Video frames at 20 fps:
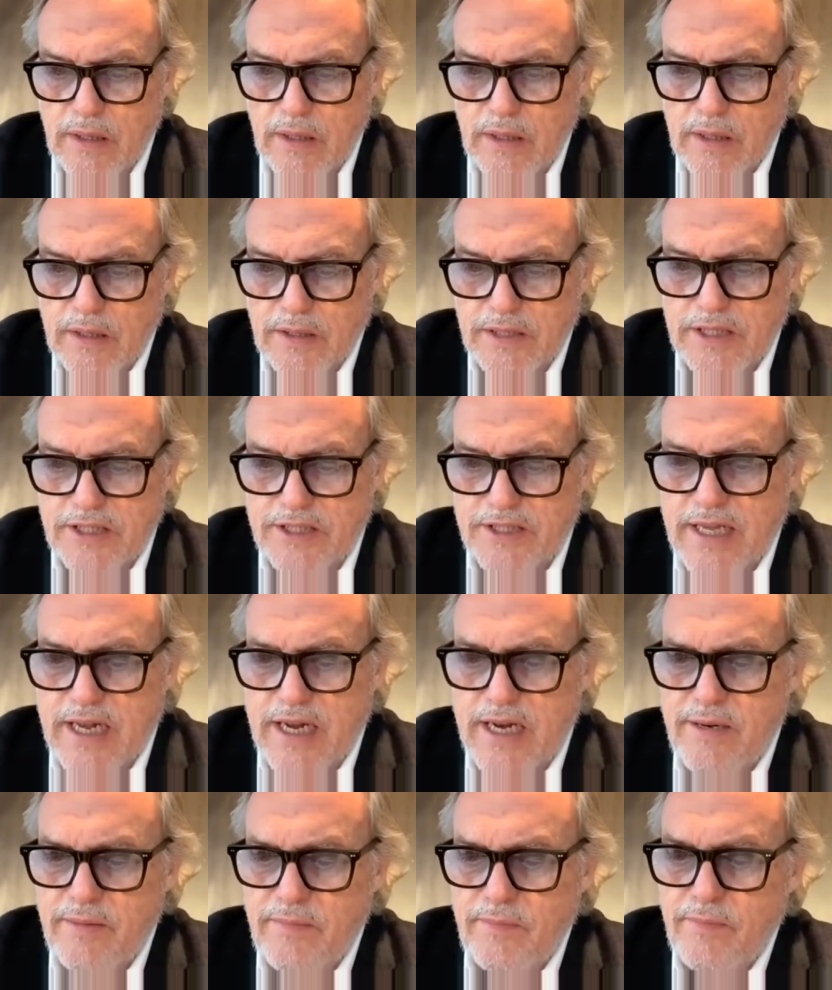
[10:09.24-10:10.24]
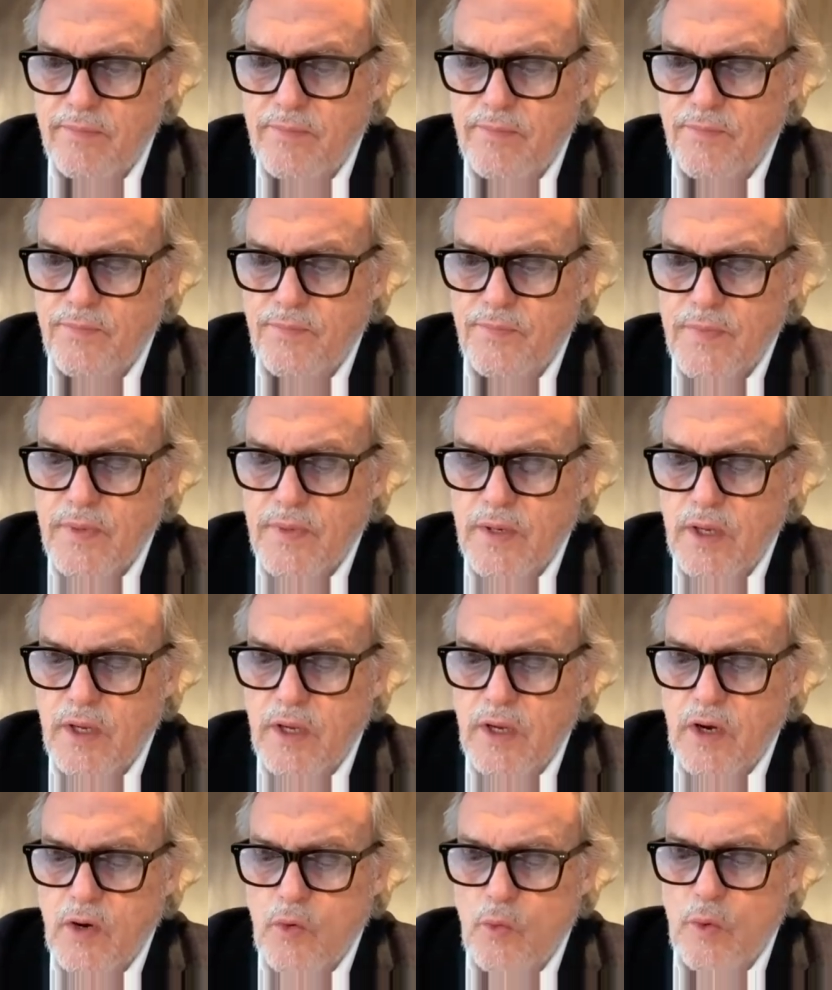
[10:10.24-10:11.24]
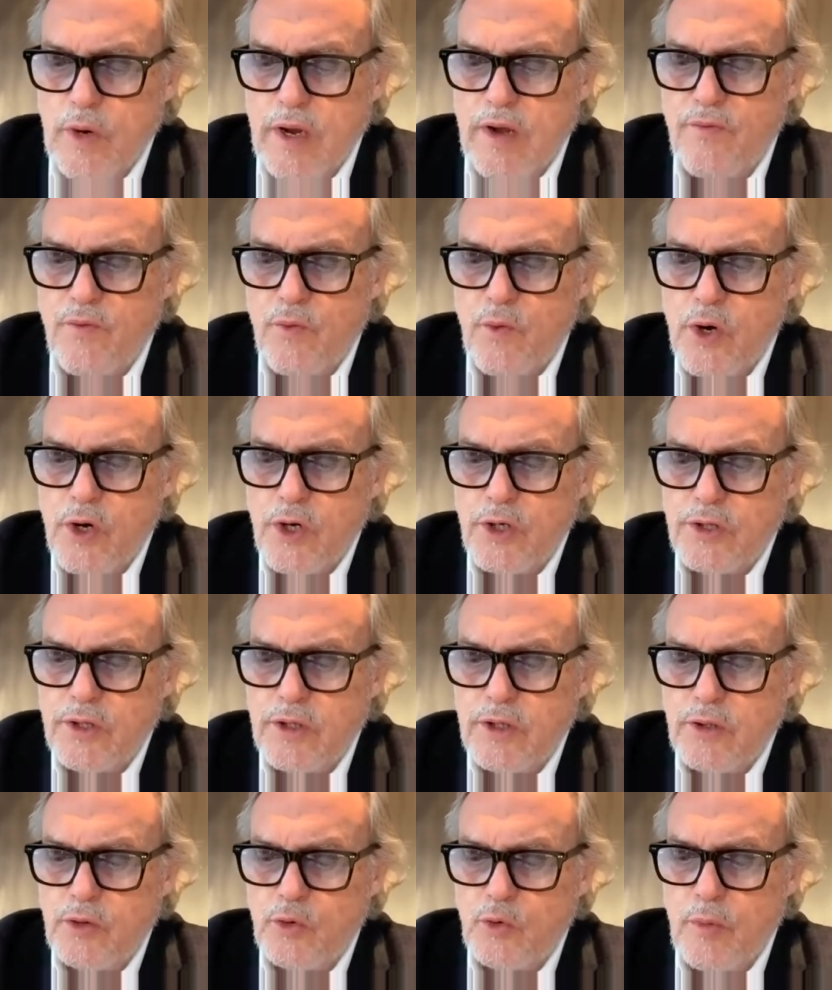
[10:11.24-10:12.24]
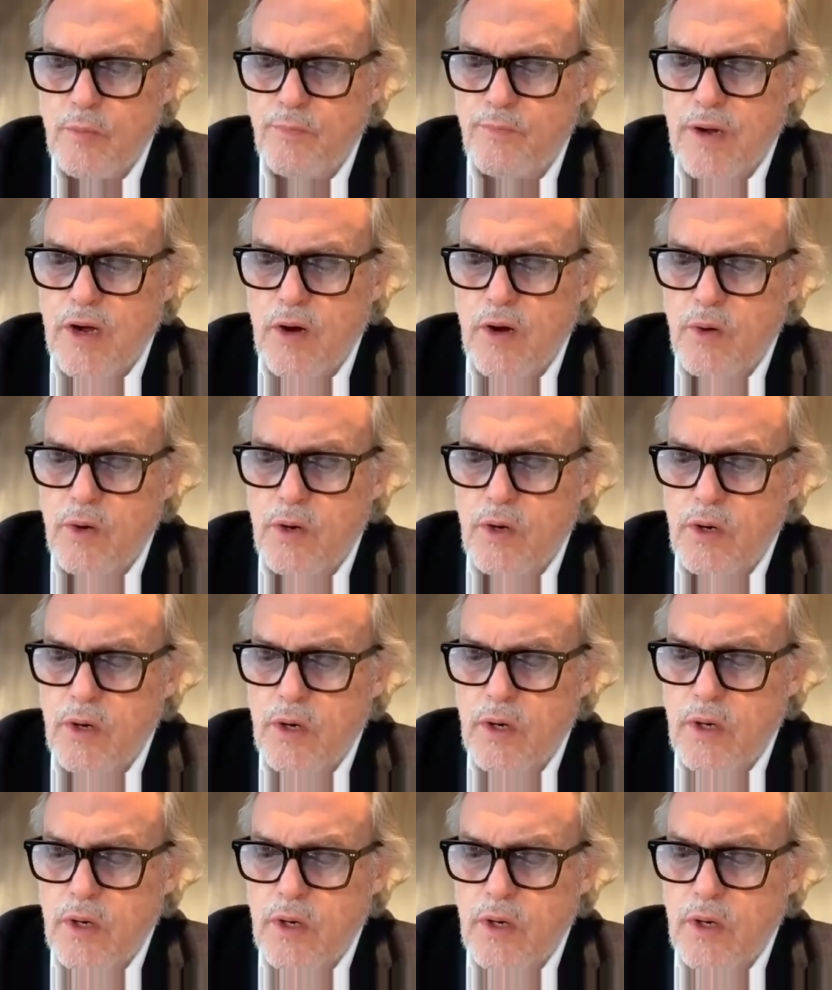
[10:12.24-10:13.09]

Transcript: Since then, we have worked to empower